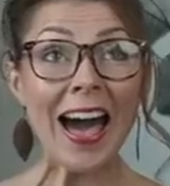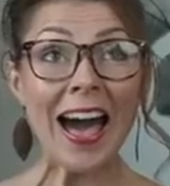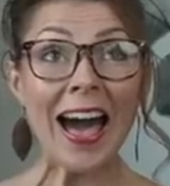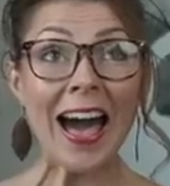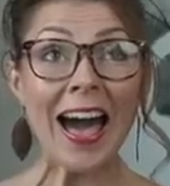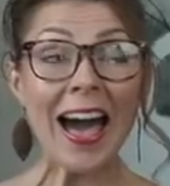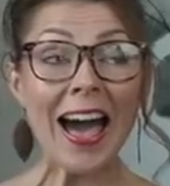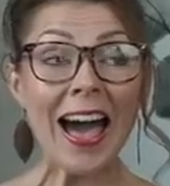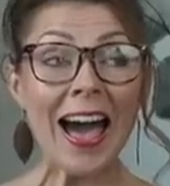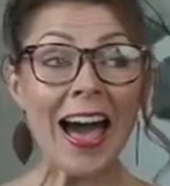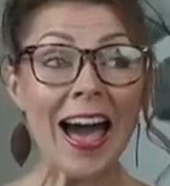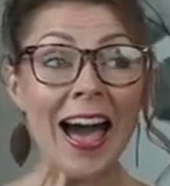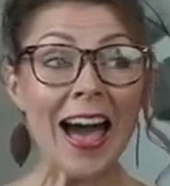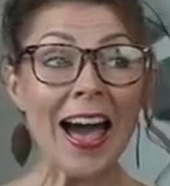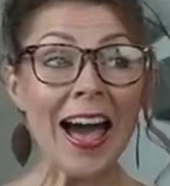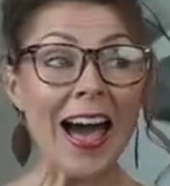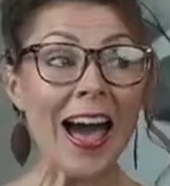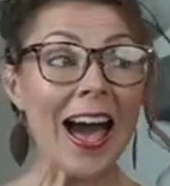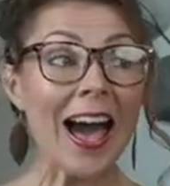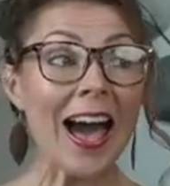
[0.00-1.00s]

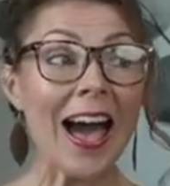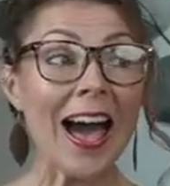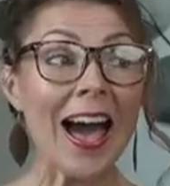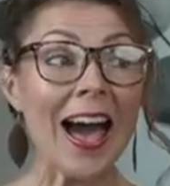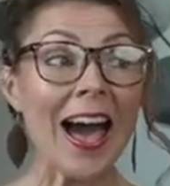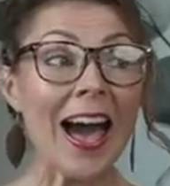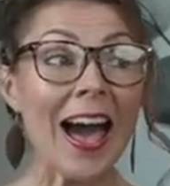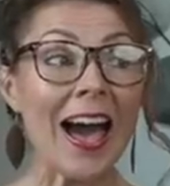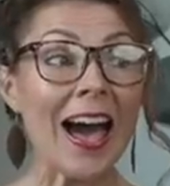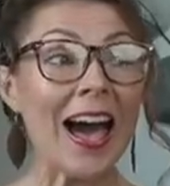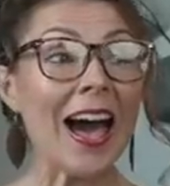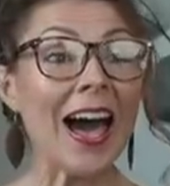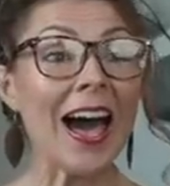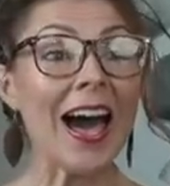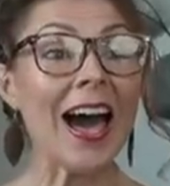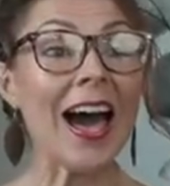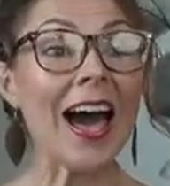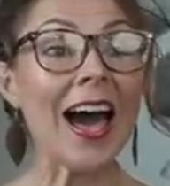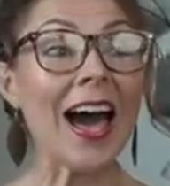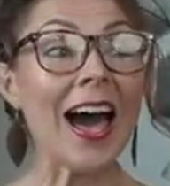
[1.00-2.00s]
Ah, ah,
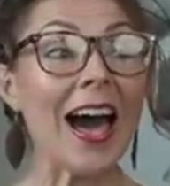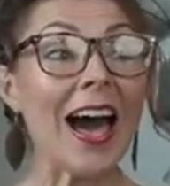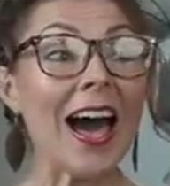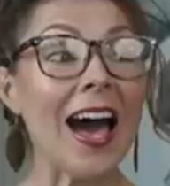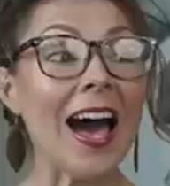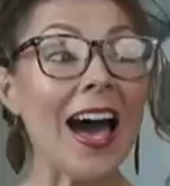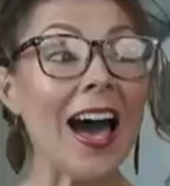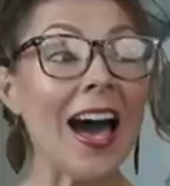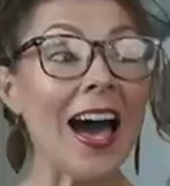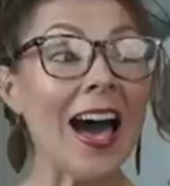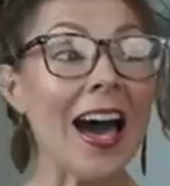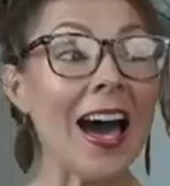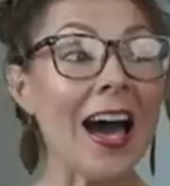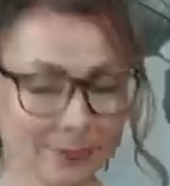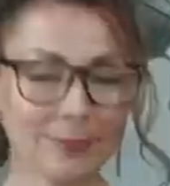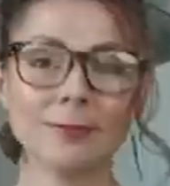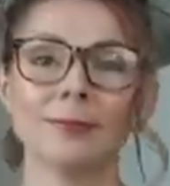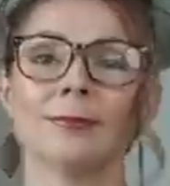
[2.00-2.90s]
ah,